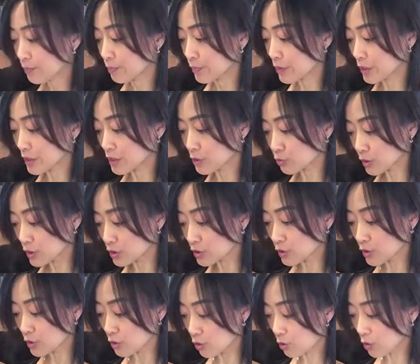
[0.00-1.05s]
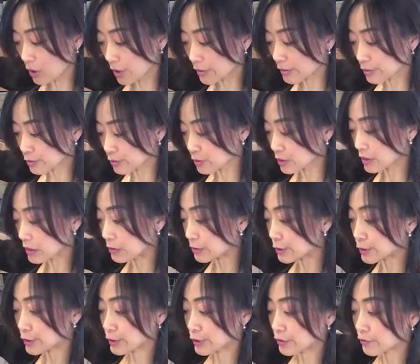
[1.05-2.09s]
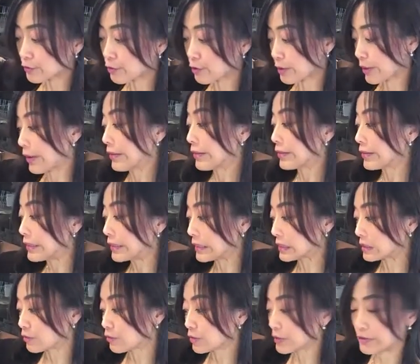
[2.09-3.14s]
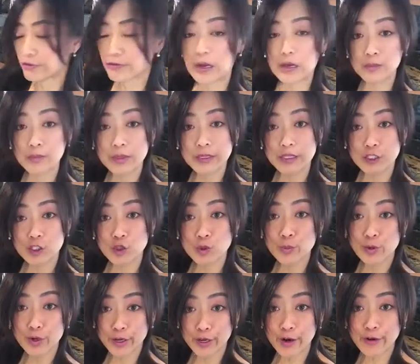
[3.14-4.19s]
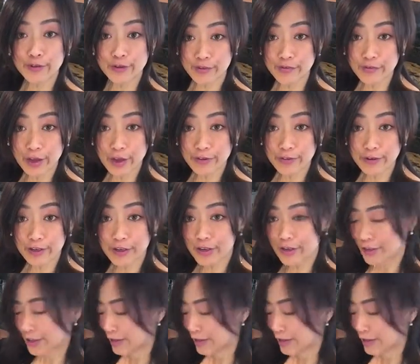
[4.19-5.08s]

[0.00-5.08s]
because we do want to simmer for at least 45 minutes to bring up the flavor.